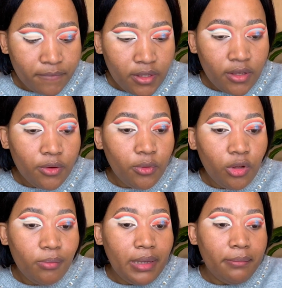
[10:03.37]
well,
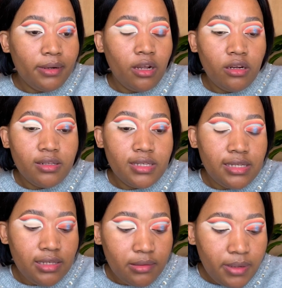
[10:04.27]
my banana
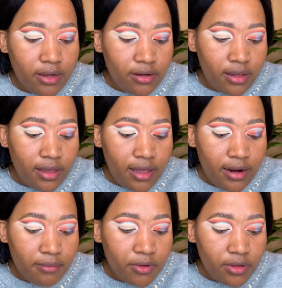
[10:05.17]
setting powder, and I'm
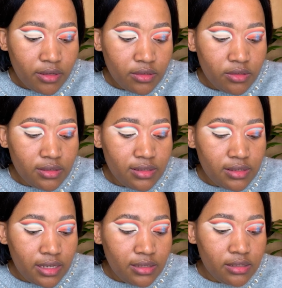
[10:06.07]
going to
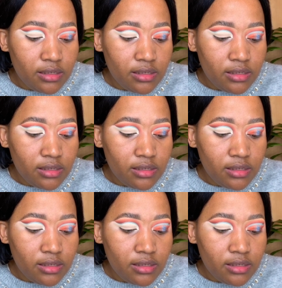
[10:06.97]
set